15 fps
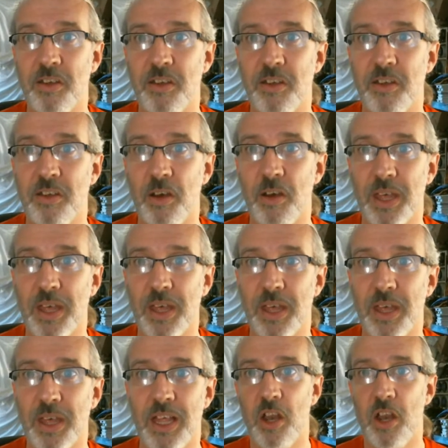something that
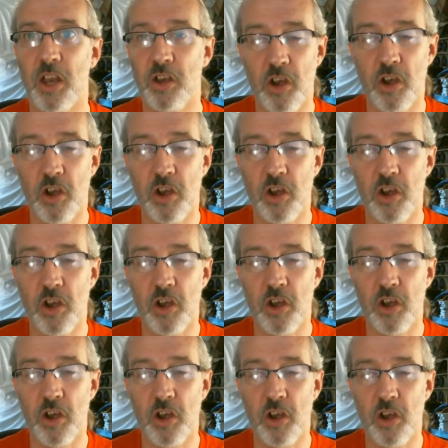is in no
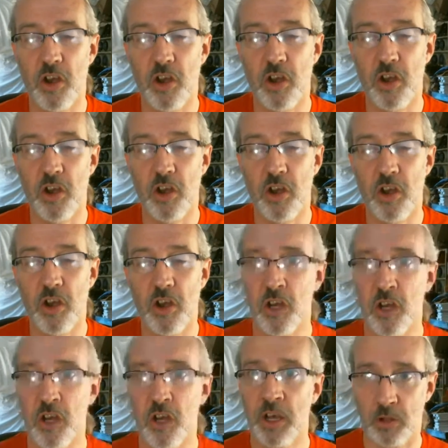way related to
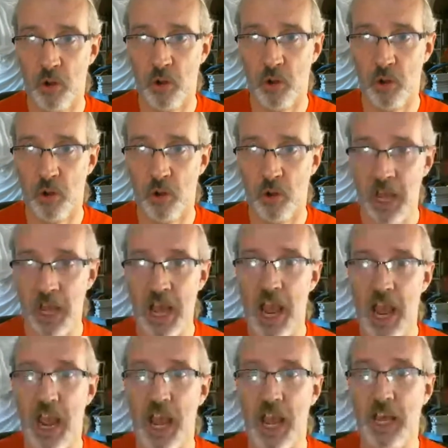the Lord,
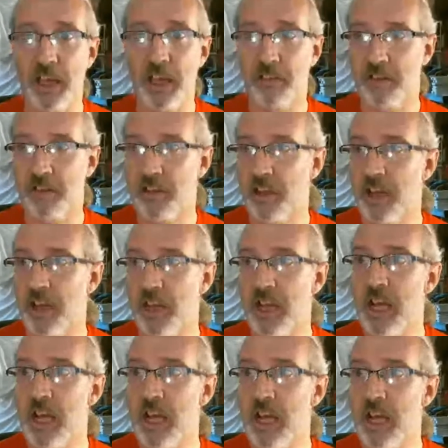and
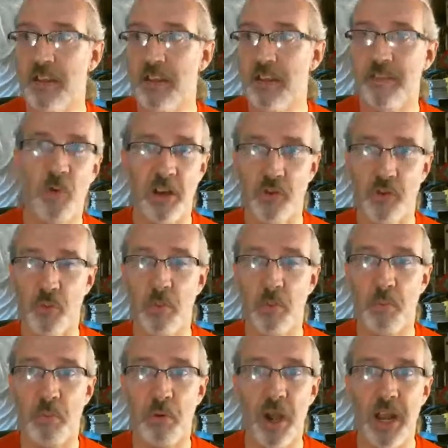someone
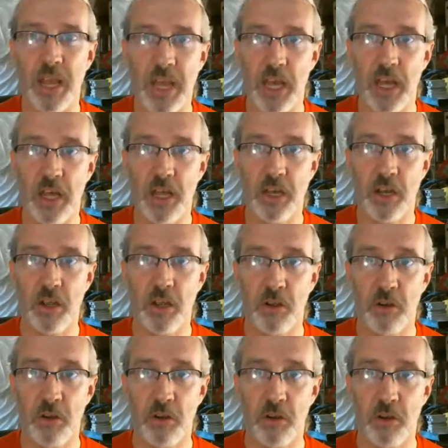else will bring
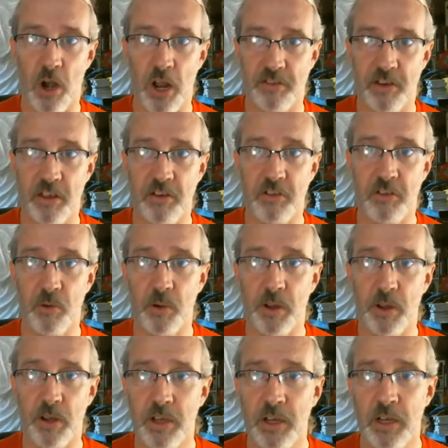in Christ
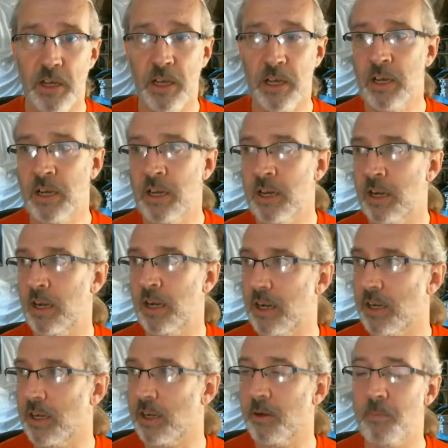into it.
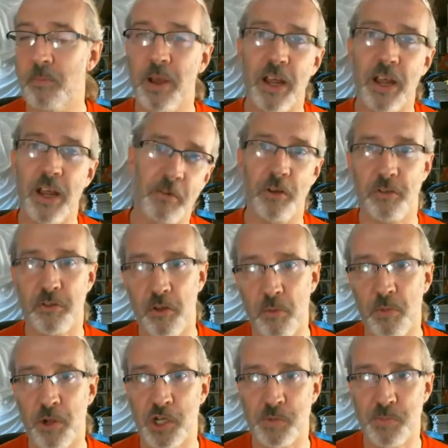Man, I
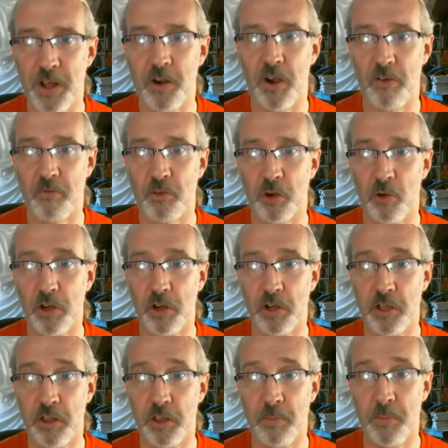feel so much better after
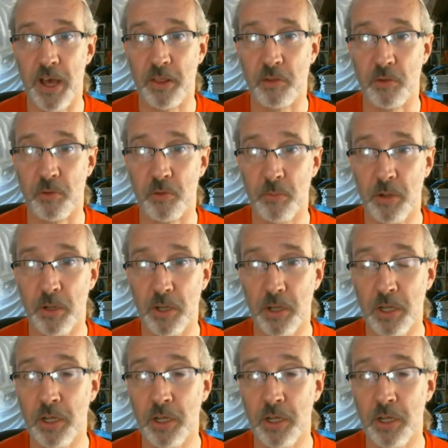going to the bathroom.